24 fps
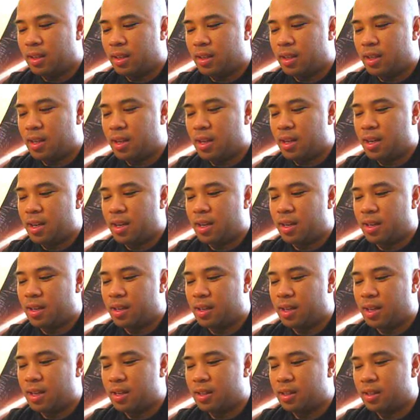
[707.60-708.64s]
Yeah,
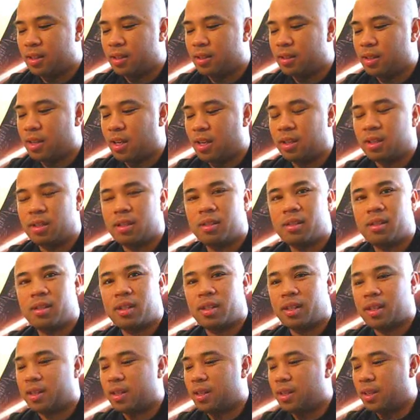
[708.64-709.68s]
thank you, thank you,
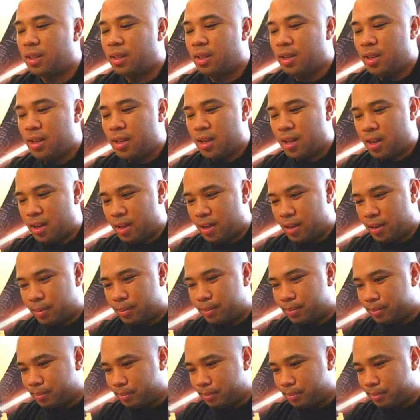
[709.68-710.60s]
Jig. Uh,